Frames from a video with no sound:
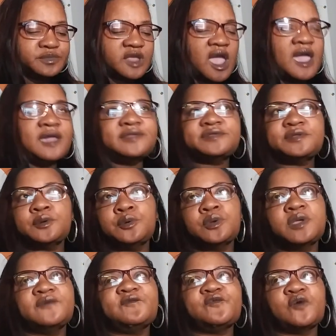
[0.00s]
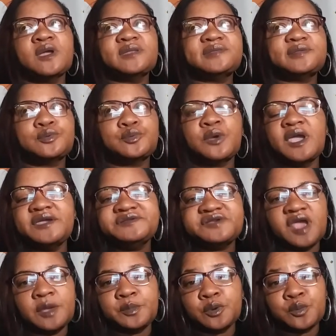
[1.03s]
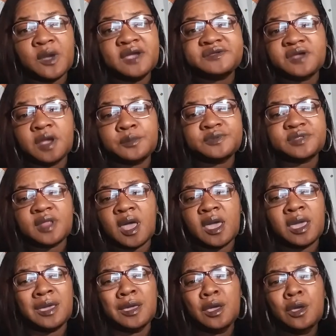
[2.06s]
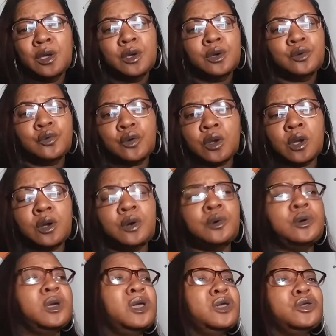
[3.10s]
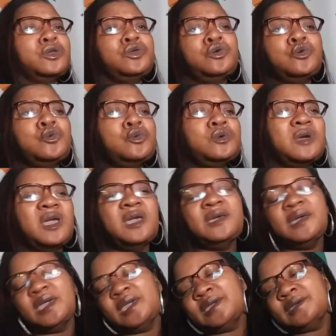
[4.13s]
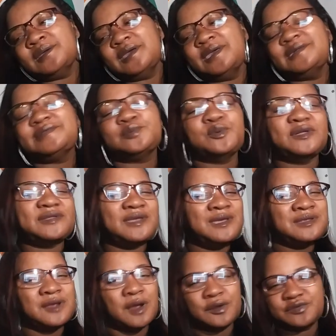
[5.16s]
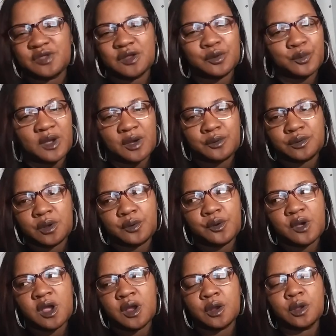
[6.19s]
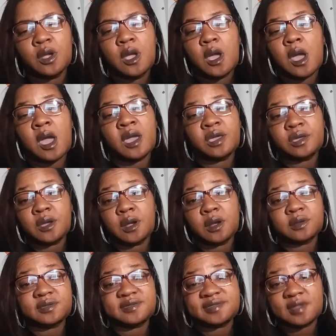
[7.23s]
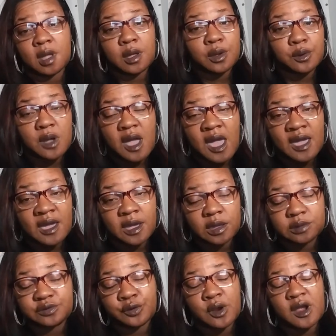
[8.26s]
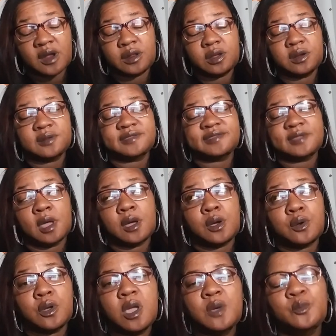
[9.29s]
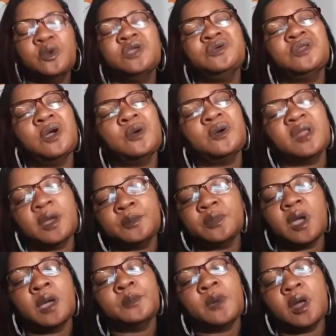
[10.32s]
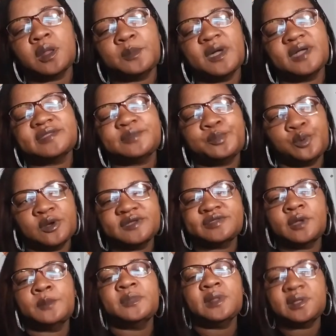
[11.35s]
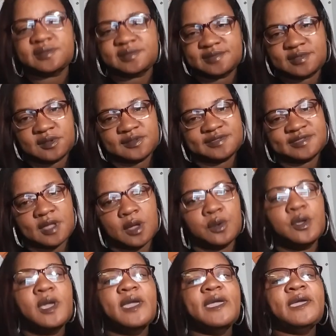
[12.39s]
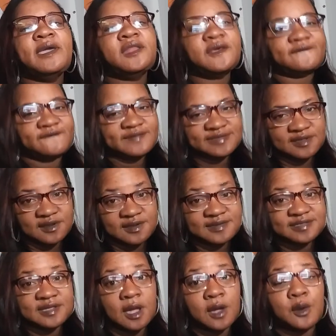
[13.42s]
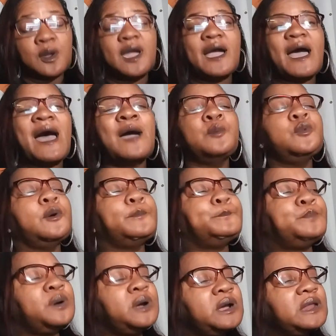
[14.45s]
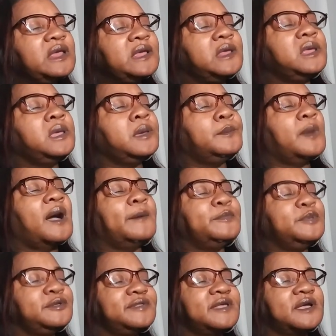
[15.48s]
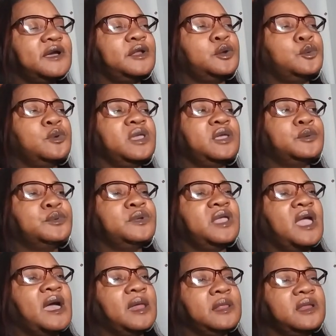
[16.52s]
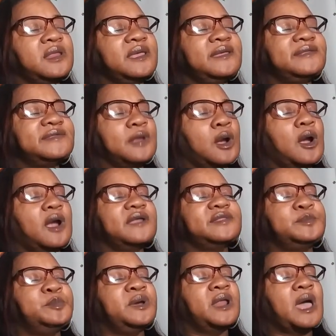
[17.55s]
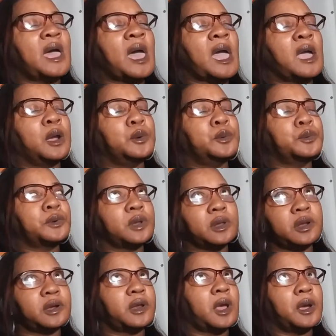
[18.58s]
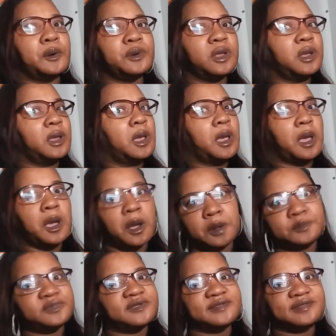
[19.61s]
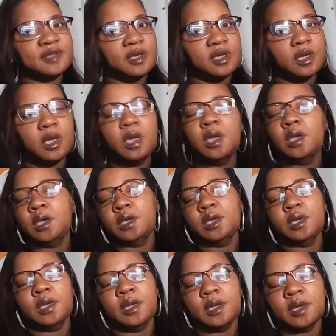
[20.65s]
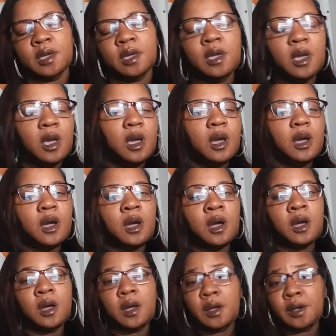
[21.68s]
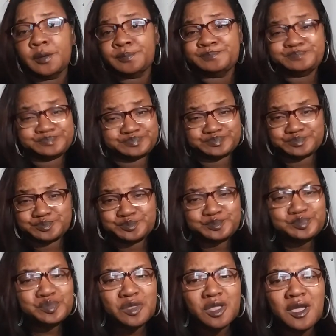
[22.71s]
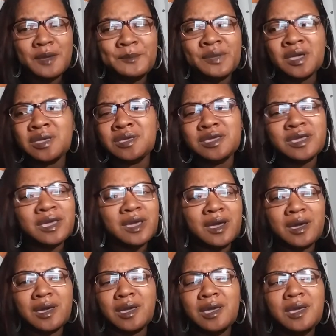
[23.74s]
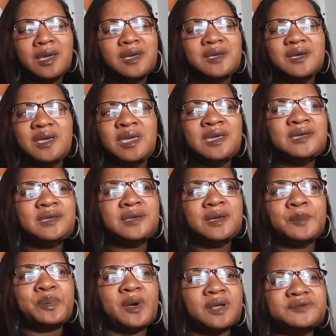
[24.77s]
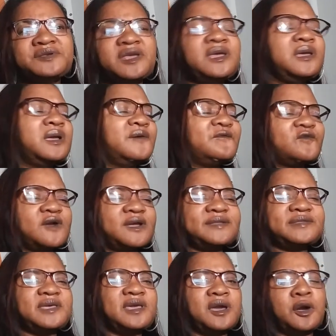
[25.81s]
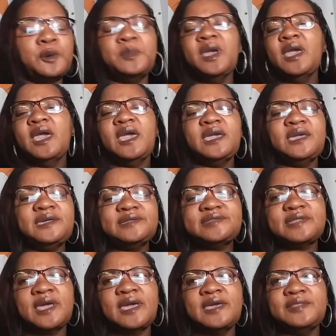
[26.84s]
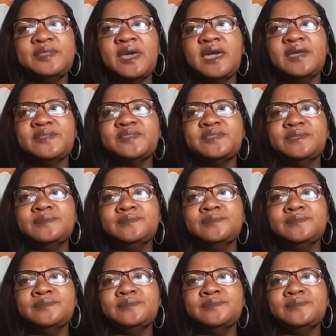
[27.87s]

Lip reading: Hazel confronts Ray J, but Ray J was like, girl, he turned that around on her. I ain't heard the song. I ain't trying to hear the song. Well, you know what? I'm all about support, so I'm going to listen to the song. And if it's a good song, I will put it in my Music of the Week Reality Stars, but I really doubt it. I'm just saying. But yeah, she confronts him, and he say that